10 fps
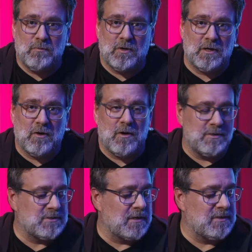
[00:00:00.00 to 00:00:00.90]
and we're going to go ahead
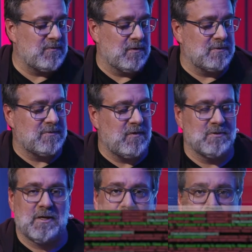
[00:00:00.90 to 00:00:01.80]
and start this video because this
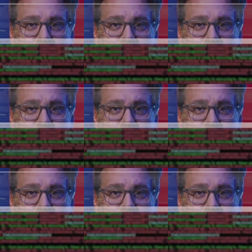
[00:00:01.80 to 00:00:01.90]
video is going to